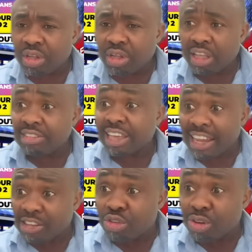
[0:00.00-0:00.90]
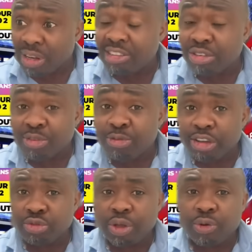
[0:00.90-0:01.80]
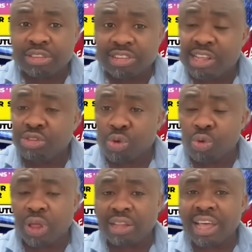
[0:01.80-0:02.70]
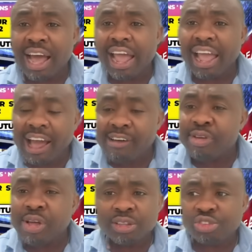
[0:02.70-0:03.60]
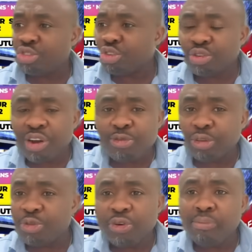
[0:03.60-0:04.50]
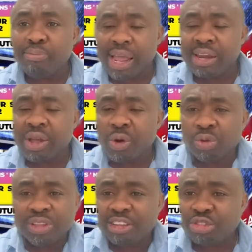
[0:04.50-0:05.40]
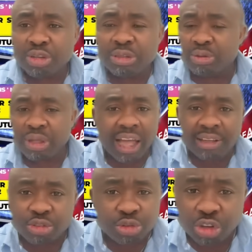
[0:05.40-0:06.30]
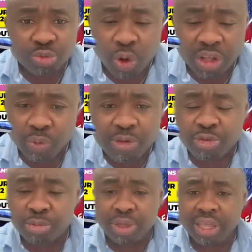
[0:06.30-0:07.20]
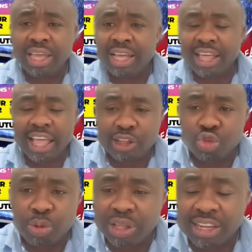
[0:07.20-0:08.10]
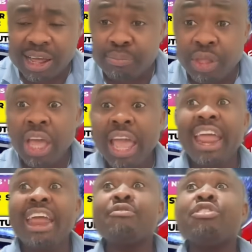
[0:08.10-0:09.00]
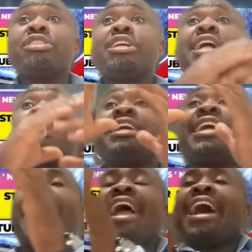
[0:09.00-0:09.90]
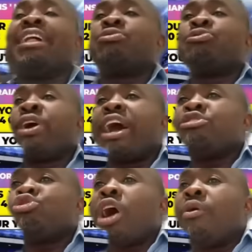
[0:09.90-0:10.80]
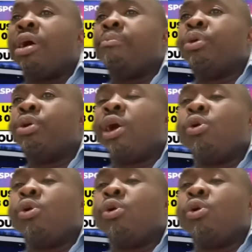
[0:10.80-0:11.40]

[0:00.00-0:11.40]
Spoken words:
He said, "I listened to the voice where you were telling Tolu that I have children for different men, that you should just walk away from me, that I can do better than me." Everything that the guy advised our brother